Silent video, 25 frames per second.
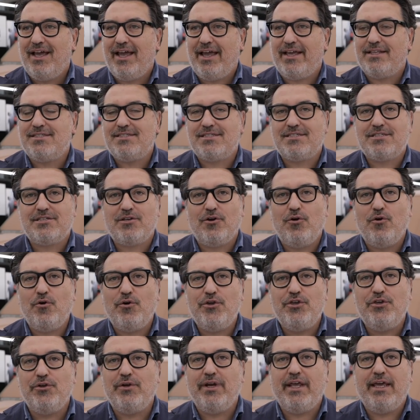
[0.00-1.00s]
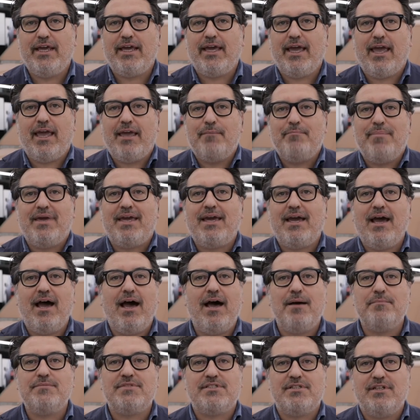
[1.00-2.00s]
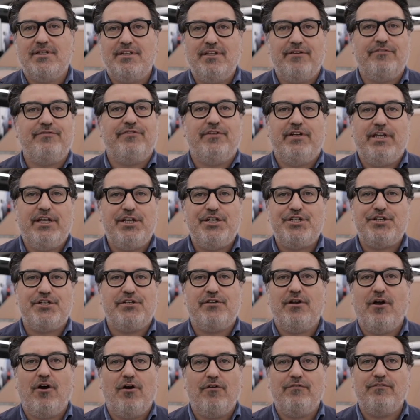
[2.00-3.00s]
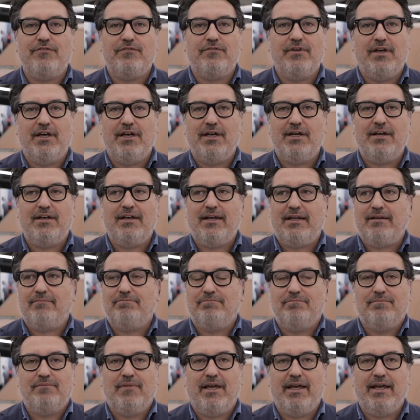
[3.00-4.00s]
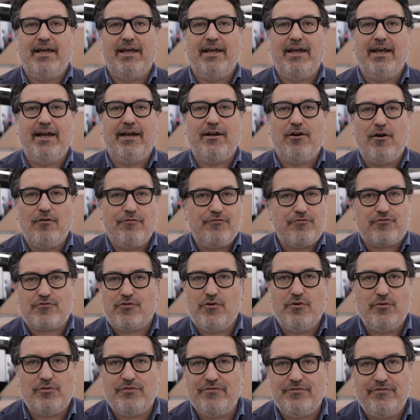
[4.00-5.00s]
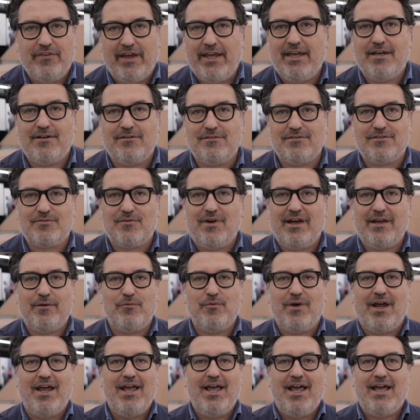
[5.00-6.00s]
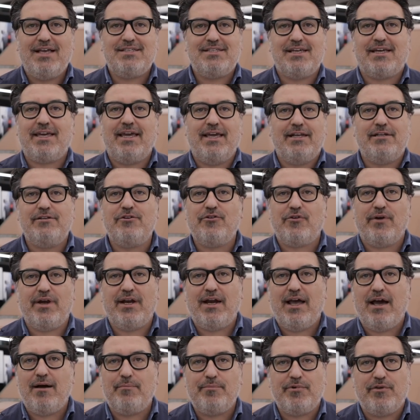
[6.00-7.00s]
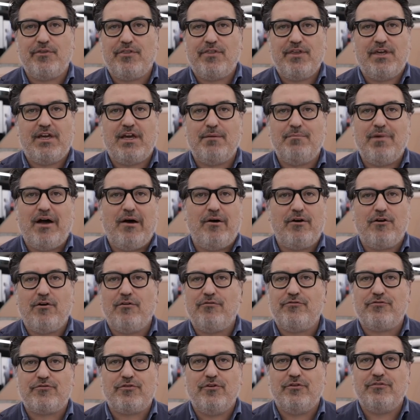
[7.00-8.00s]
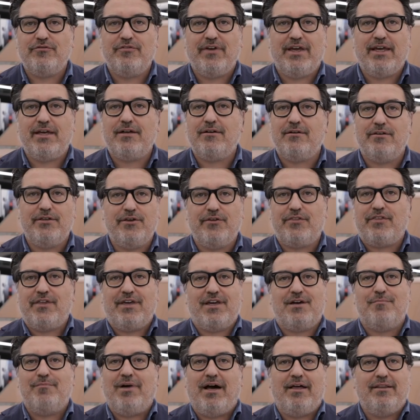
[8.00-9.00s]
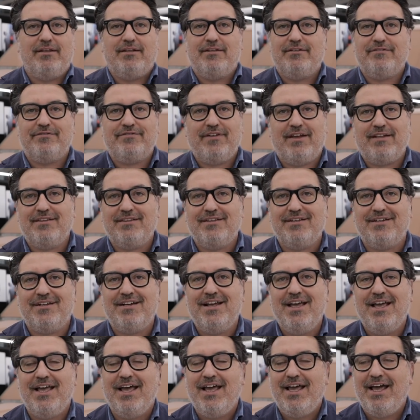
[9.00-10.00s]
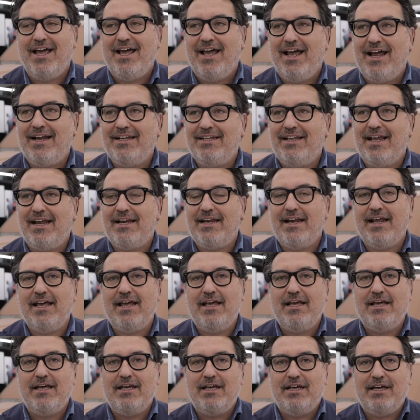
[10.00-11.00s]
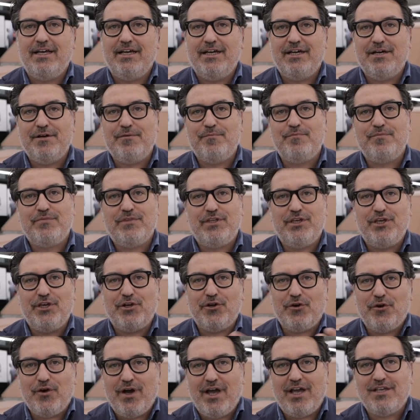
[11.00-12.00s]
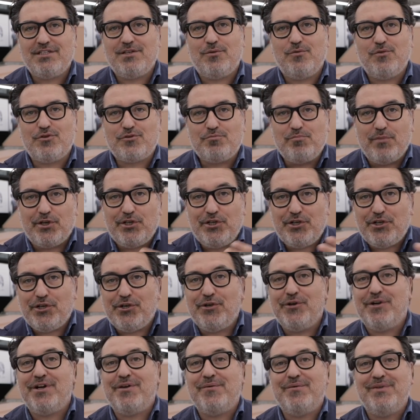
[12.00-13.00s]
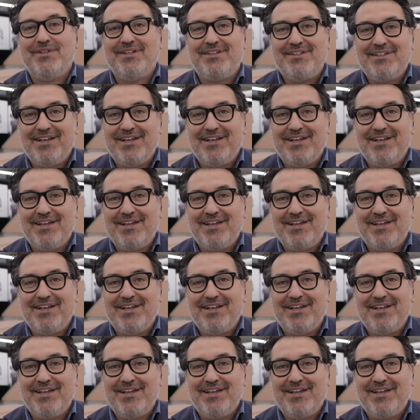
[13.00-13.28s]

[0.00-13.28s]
it's so unique. It becomes the definition of an off-road vehicles, right? As a kid growing up, you think about an off-road vehicle, you think about the Defender. And then, you know, as I was maturing with the